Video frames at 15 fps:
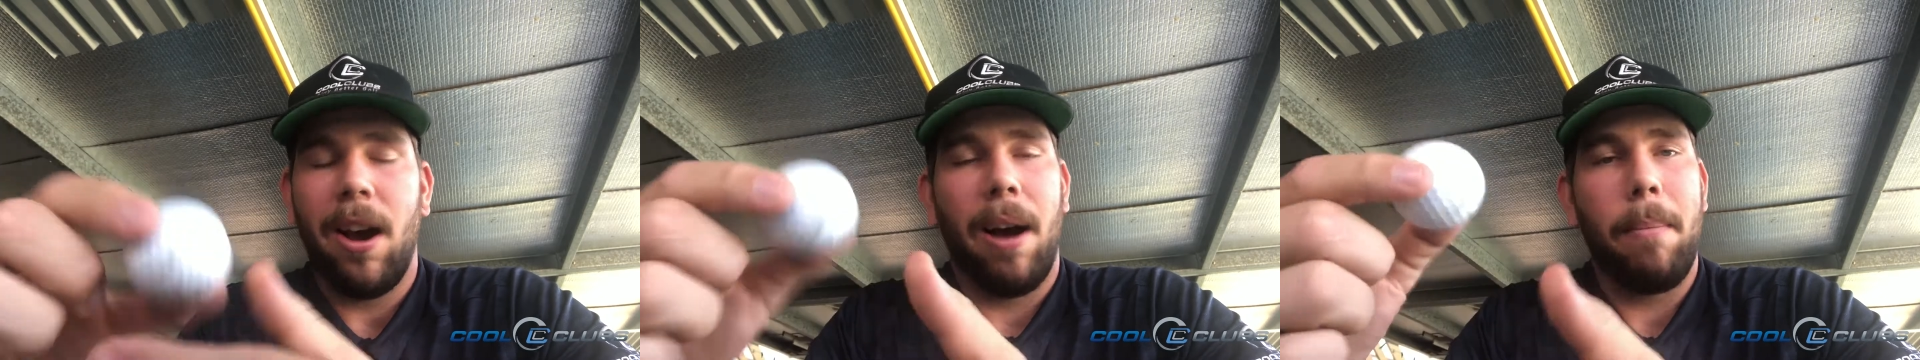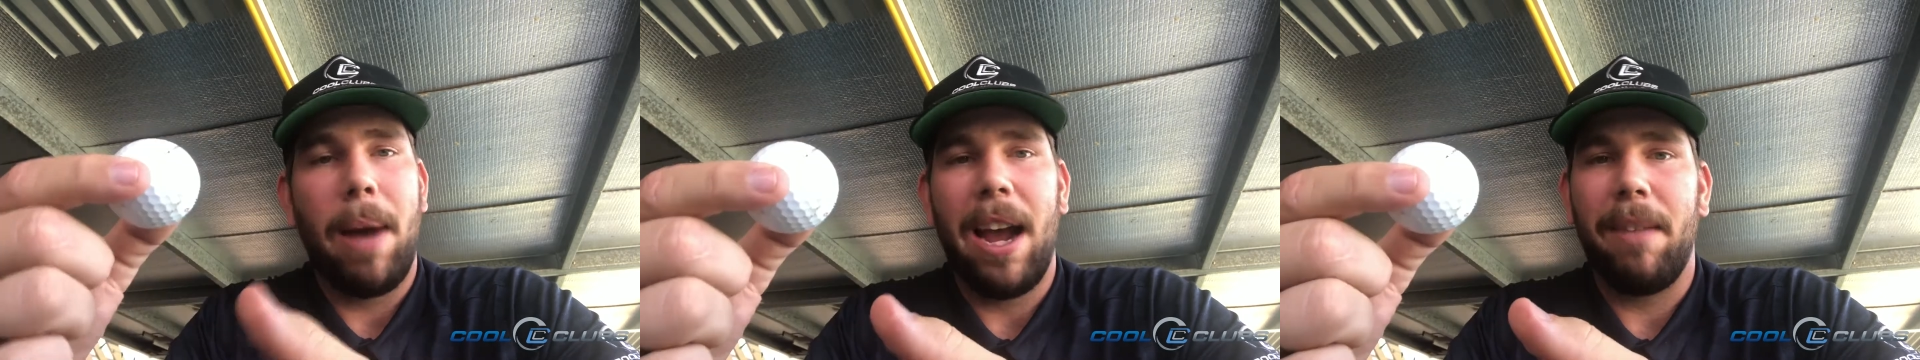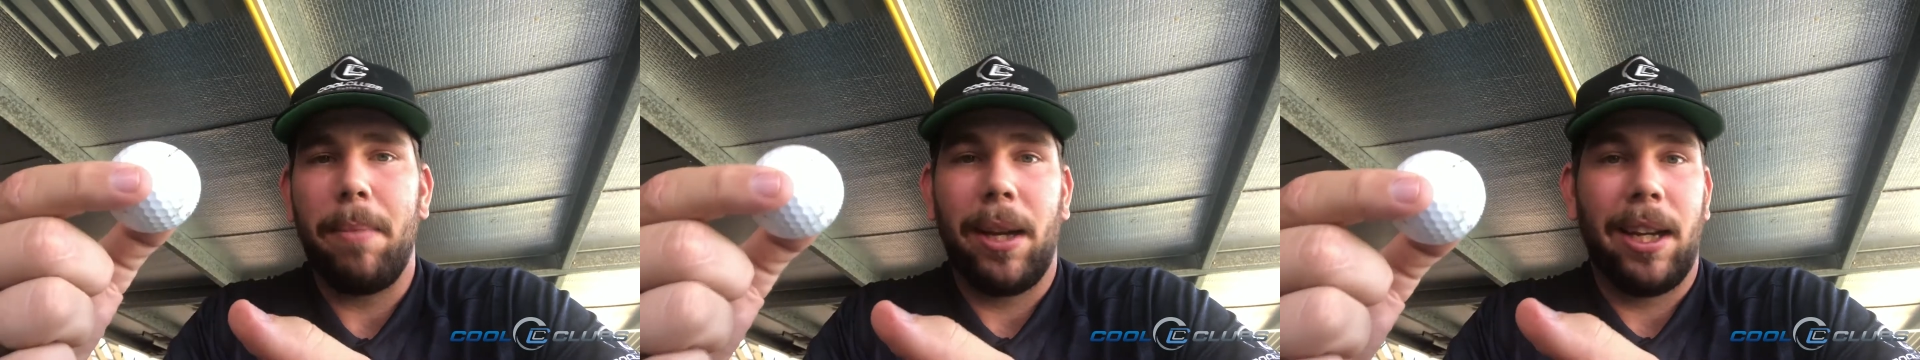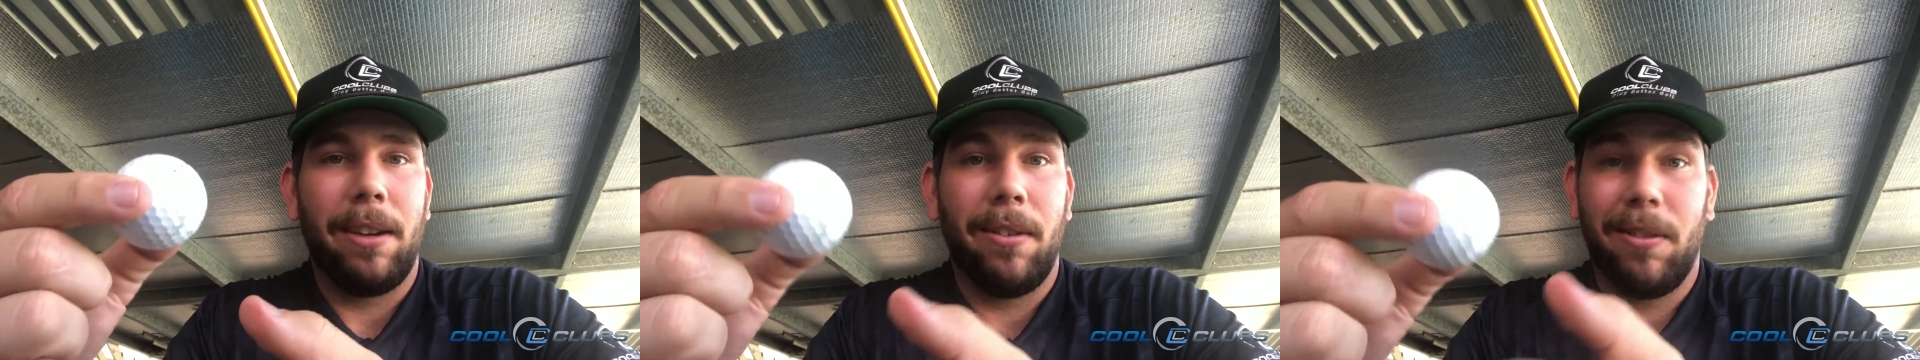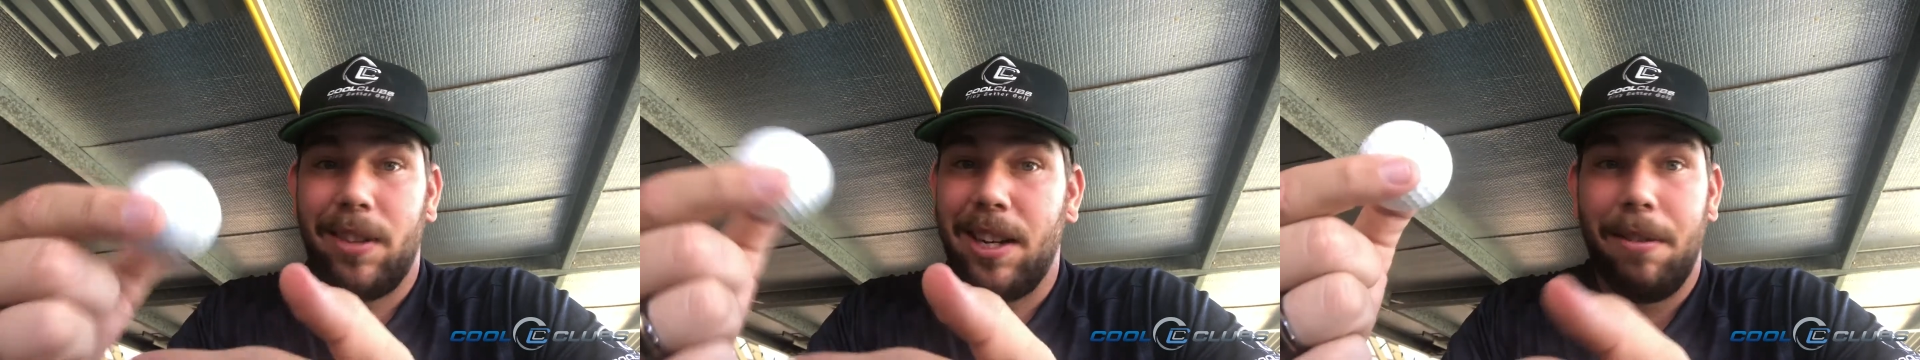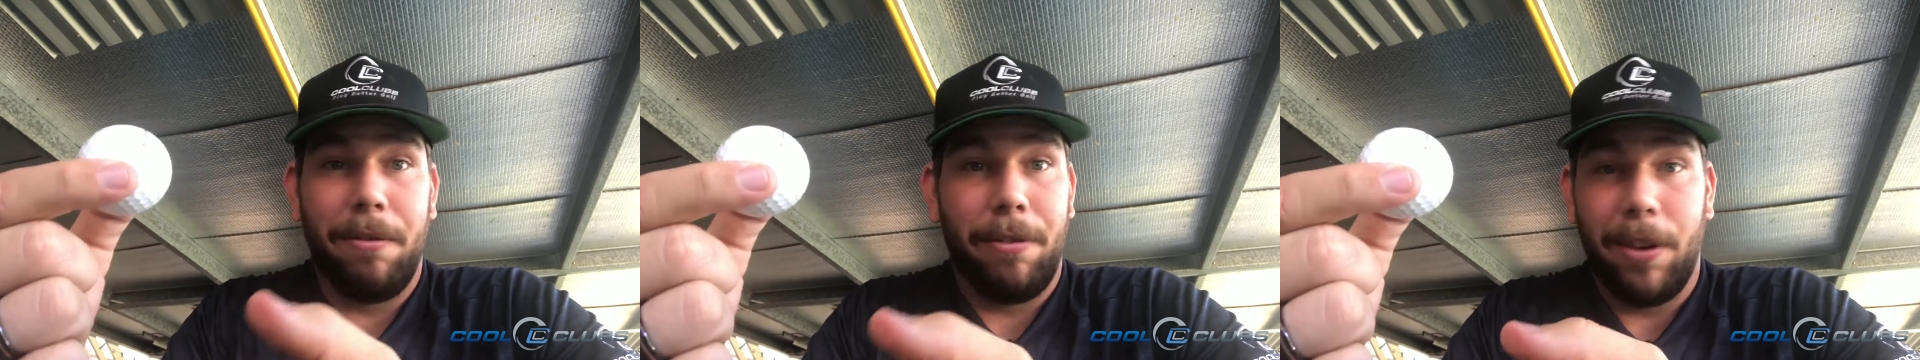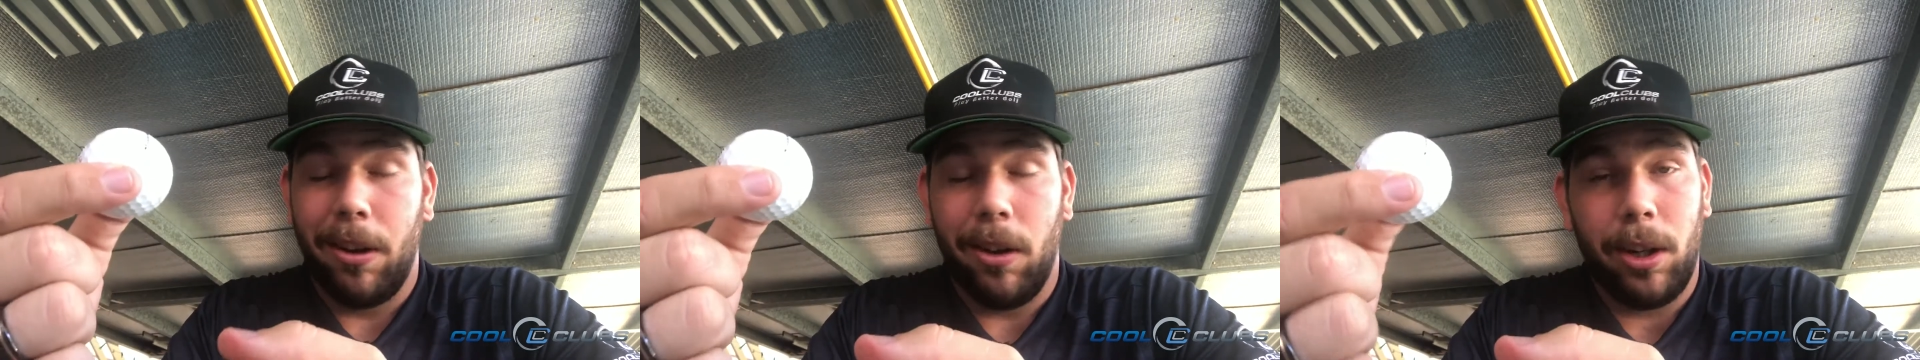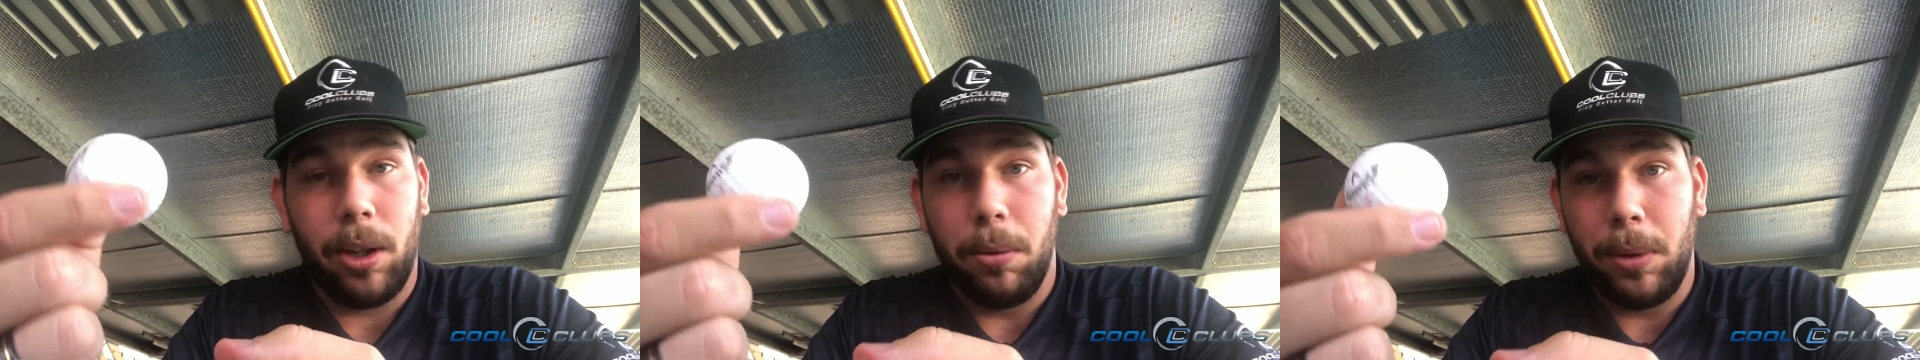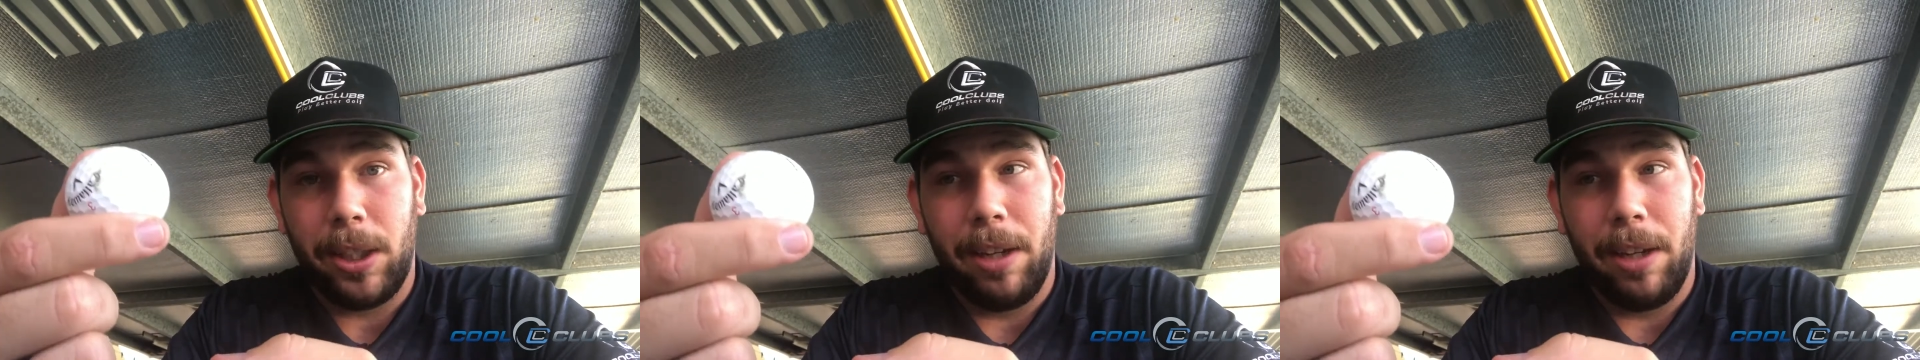I may have didn't feel like I was